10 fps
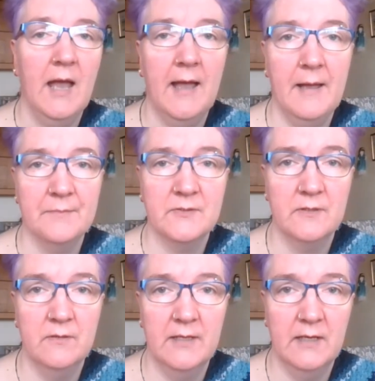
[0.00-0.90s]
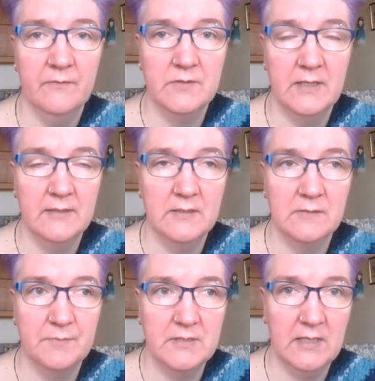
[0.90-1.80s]
Absolutely loved it. And there's
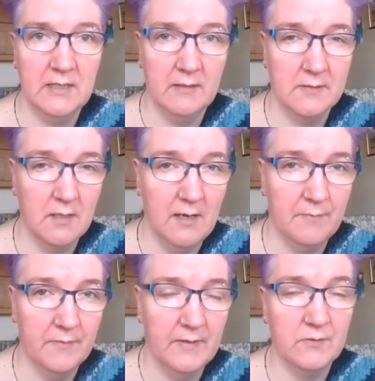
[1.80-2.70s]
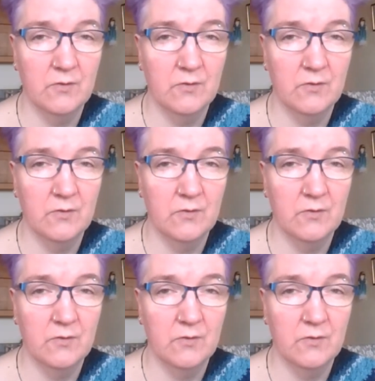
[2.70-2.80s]
a particular type that they do,